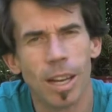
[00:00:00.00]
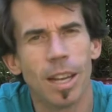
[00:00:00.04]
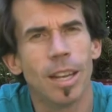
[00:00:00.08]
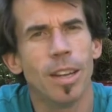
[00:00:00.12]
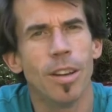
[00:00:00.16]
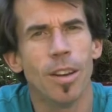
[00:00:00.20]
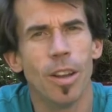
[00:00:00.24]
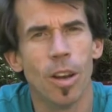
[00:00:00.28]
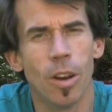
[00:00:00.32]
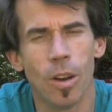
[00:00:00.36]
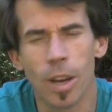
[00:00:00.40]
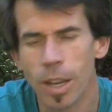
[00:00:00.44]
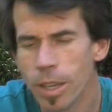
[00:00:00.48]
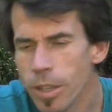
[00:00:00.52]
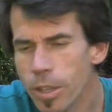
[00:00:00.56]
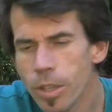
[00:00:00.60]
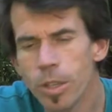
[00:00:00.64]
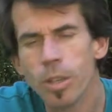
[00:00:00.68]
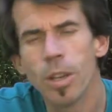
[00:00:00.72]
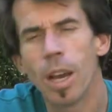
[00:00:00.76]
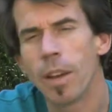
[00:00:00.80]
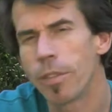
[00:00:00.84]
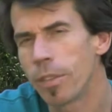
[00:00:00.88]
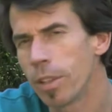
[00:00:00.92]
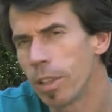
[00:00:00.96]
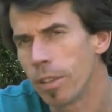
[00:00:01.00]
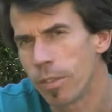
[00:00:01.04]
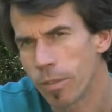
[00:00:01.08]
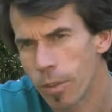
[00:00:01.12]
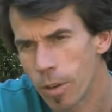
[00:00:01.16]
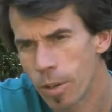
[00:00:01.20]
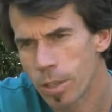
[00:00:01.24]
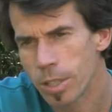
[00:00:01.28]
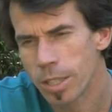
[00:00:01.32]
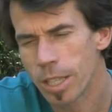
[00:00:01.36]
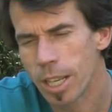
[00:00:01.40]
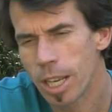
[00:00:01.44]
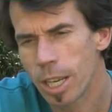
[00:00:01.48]
I know. I knew after the
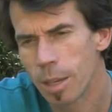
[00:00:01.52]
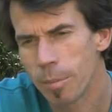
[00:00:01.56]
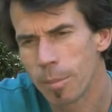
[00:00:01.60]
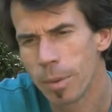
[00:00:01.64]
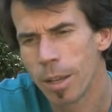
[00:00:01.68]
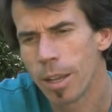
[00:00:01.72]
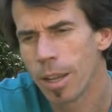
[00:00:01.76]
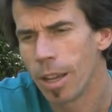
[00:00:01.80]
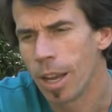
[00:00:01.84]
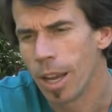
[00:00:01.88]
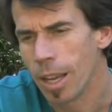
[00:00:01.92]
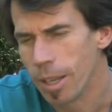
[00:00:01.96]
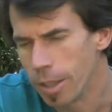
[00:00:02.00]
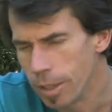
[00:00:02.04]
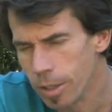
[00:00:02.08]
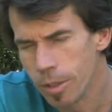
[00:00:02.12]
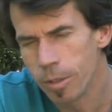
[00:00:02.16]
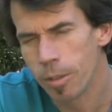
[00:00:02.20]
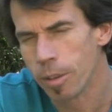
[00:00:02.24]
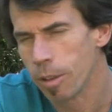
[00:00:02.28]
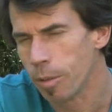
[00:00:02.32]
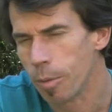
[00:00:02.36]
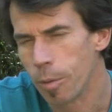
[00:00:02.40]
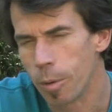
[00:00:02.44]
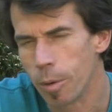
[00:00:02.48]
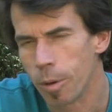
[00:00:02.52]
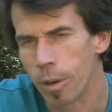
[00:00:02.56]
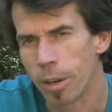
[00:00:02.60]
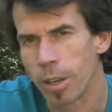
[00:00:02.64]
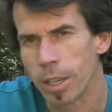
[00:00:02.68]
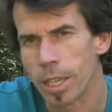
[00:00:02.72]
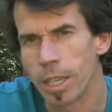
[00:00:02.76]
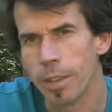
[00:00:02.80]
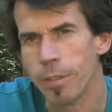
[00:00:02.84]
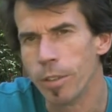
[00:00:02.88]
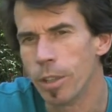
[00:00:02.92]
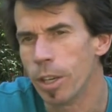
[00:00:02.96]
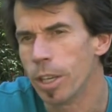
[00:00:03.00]
first time, I knew it would work,
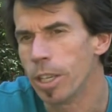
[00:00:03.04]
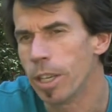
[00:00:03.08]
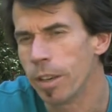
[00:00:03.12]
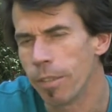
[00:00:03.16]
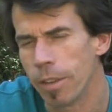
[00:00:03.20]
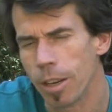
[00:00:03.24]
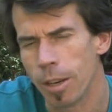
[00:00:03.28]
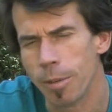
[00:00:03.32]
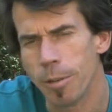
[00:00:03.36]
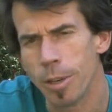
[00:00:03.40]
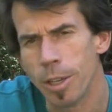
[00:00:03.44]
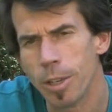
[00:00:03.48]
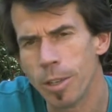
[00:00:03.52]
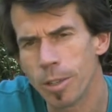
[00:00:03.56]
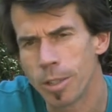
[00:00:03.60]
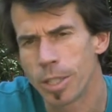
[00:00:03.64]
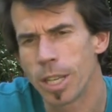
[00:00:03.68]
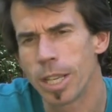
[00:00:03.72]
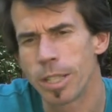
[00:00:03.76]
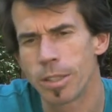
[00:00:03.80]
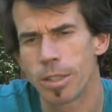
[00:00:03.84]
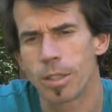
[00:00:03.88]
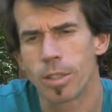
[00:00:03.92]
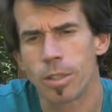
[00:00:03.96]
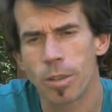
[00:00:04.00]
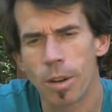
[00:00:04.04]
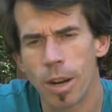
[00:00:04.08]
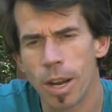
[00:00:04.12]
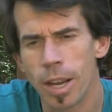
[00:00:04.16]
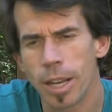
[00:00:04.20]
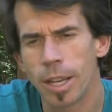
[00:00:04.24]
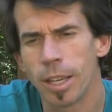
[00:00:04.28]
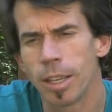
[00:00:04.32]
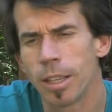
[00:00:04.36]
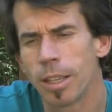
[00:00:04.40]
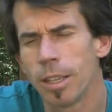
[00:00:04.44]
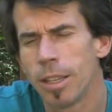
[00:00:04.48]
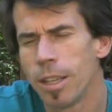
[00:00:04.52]
even though I never had my own chance to
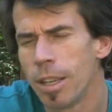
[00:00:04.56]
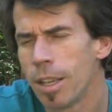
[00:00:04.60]
try it,